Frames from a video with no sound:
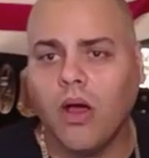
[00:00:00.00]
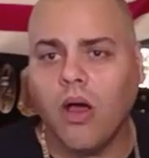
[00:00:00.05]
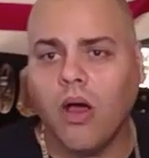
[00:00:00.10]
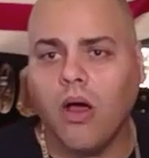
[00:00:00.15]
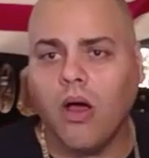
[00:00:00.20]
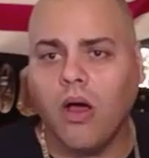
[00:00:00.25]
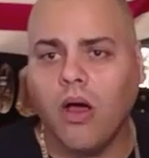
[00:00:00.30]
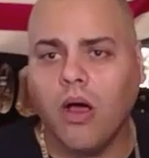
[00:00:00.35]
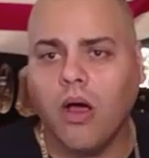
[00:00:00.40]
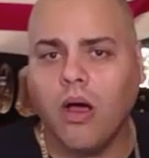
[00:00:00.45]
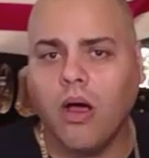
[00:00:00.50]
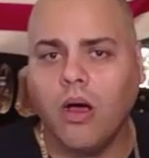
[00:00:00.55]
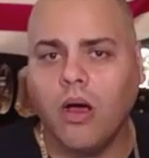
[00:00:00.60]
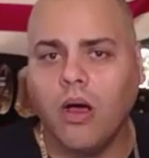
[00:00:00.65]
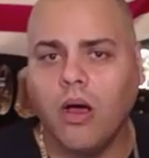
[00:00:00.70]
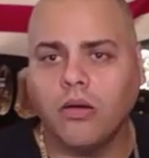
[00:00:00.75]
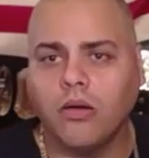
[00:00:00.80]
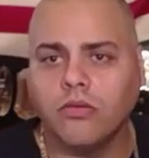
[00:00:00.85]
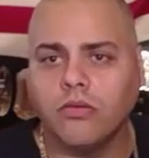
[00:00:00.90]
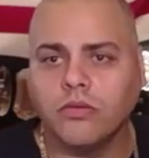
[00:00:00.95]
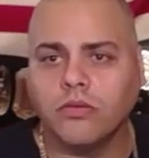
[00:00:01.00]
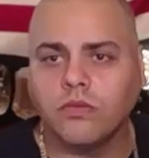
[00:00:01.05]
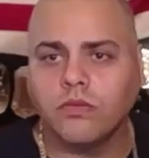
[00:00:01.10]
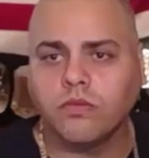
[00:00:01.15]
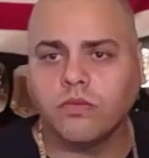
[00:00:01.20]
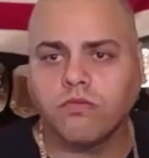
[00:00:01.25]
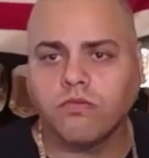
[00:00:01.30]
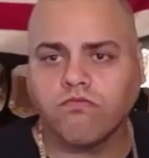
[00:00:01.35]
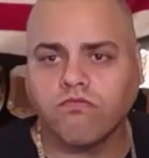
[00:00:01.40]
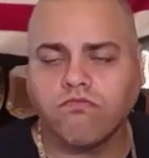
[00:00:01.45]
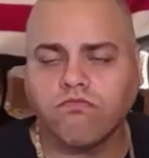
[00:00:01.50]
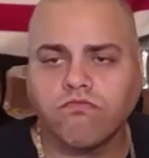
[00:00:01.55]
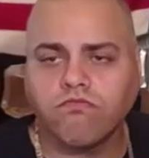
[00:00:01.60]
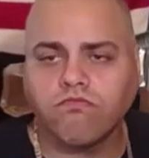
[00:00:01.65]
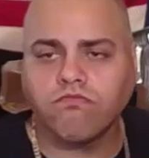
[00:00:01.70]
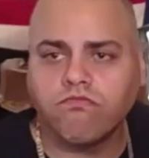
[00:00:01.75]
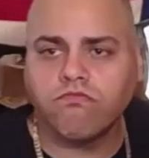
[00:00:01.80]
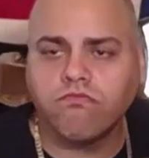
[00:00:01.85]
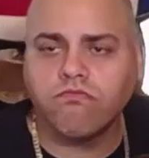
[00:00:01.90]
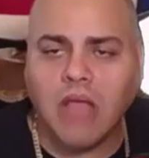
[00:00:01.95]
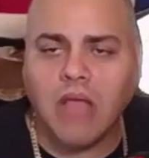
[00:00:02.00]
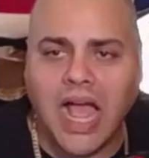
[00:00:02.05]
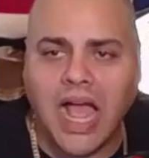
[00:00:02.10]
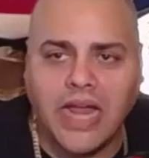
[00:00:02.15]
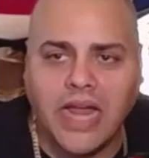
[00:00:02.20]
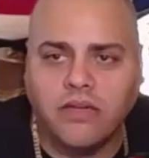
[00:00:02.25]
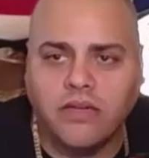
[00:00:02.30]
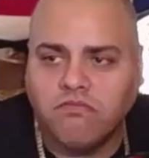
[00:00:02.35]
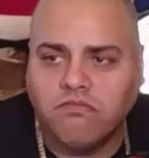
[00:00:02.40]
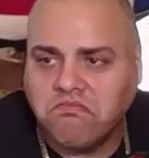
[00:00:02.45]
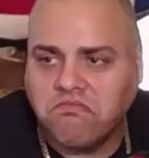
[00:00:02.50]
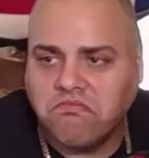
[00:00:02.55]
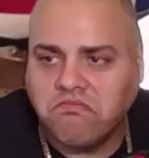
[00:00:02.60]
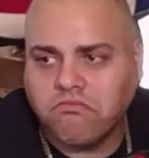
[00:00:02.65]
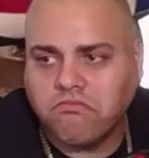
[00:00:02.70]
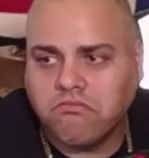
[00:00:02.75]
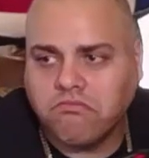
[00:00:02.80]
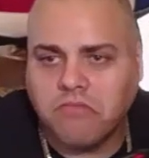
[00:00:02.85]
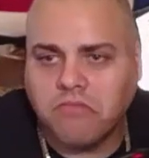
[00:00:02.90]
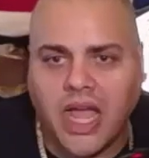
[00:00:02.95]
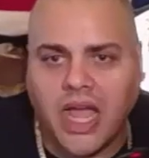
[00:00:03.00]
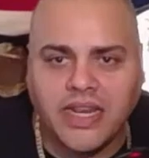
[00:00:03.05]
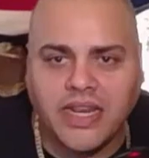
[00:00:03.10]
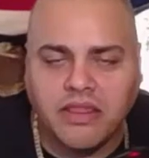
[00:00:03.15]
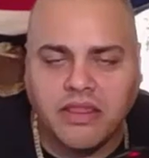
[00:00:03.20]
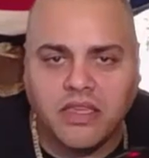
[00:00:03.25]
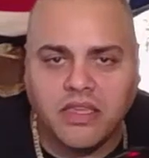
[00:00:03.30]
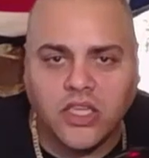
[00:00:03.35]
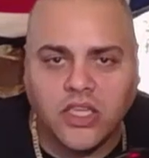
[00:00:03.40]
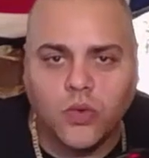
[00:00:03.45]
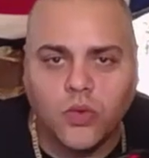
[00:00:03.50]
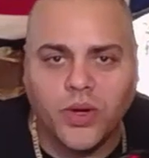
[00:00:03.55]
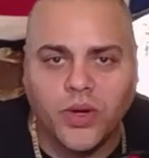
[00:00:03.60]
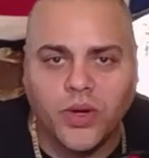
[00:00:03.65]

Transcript: Uh, I, I didn't think you wanted to